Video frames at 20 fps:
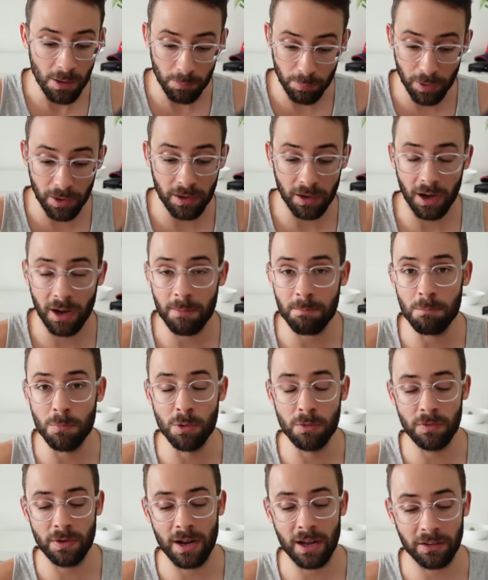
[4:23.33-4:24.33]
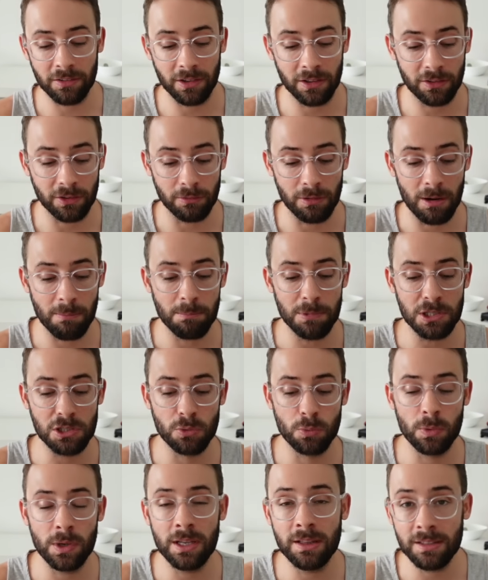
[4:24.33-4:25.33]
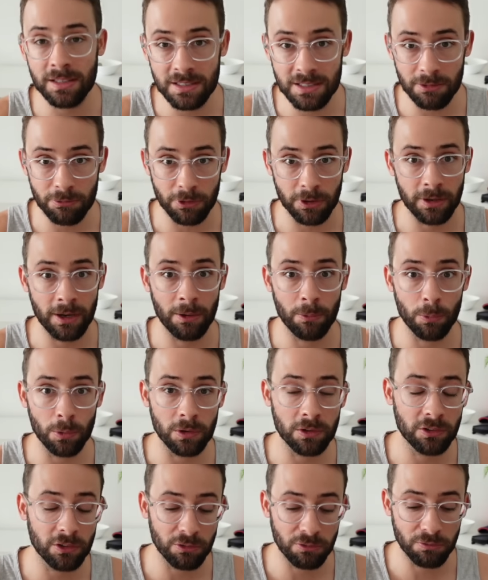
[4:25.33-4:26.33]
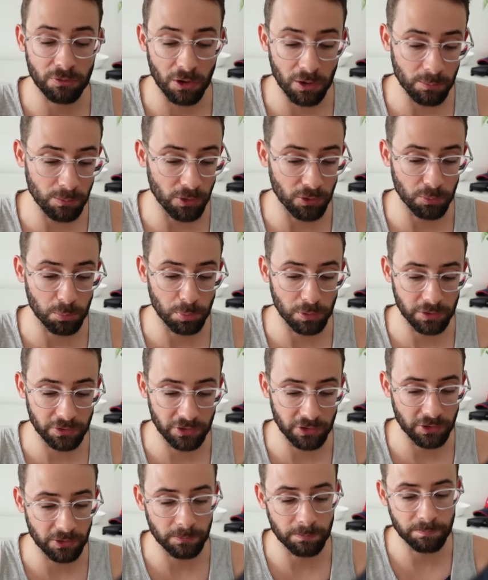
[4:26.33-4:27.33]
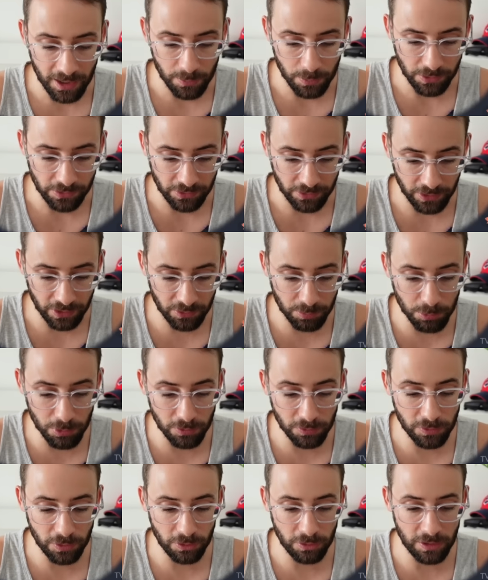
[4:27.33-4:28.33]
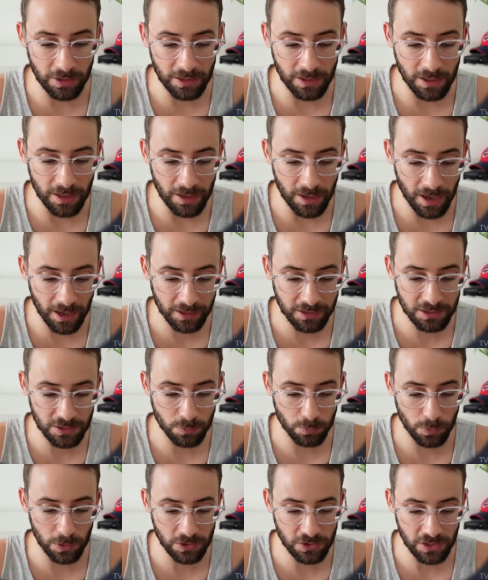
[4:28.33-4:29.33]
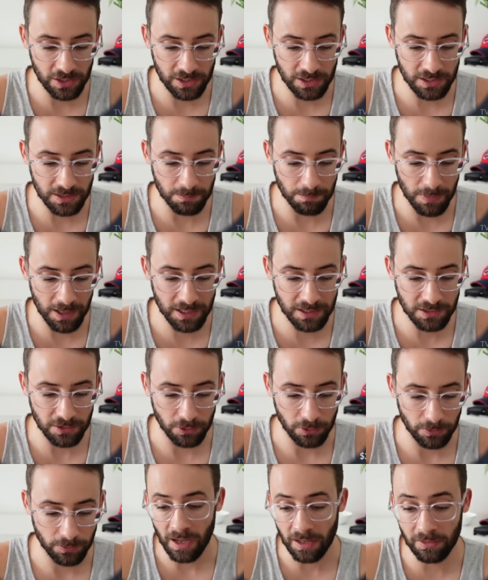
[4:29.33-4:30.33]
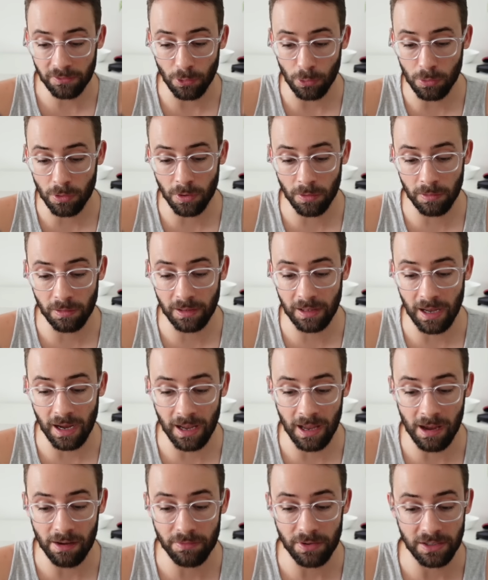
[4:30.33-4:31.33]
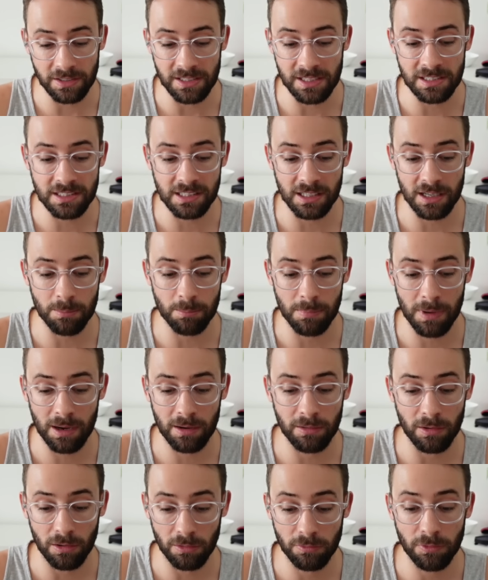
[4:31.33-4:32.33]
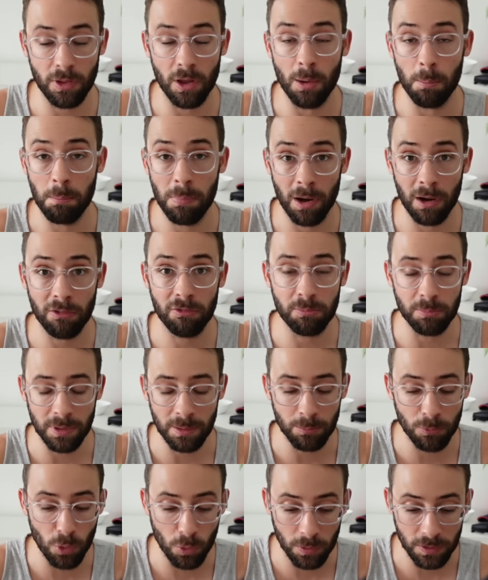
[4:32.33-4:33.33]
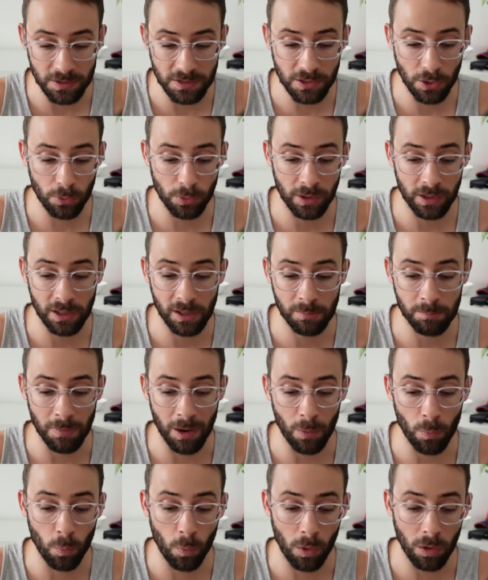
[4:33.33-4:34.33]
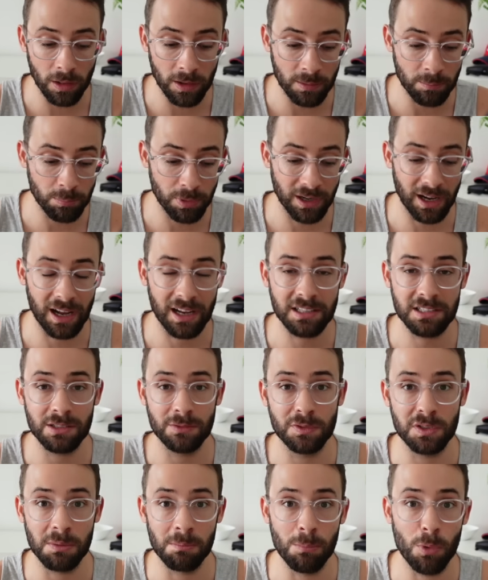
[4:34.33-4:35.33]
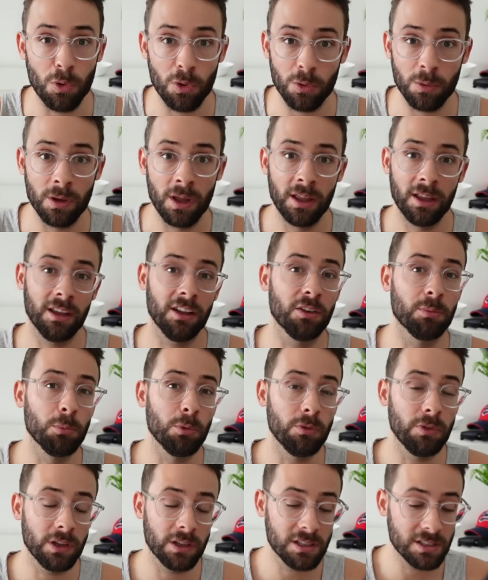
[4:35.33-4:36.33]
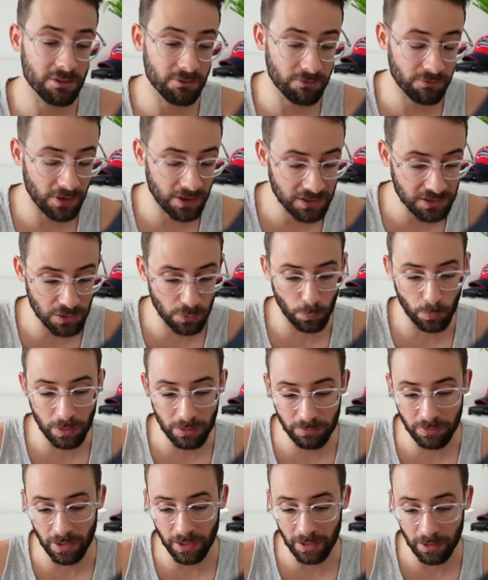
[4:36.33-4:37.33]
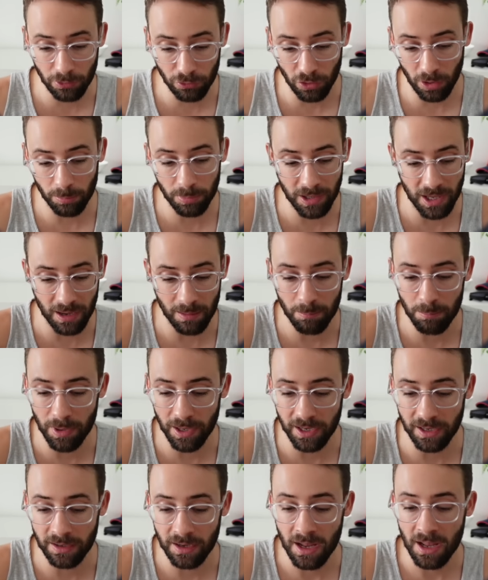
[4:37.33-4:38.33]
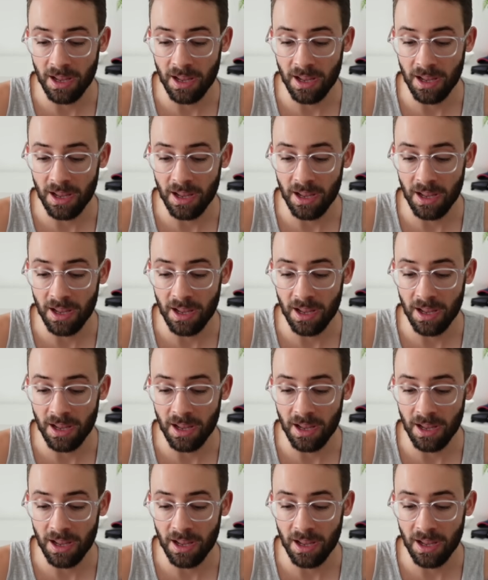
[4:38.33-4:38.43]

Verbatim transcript: but I'm moving assets around between these different networks to farm those bridges. Anyways, let's move to the next, which is Mantle. And so currently I have a decent amount of the Puff meme coin token in my wallet, but as of tomorrow, it's moving into phase three of the airdrop campaign.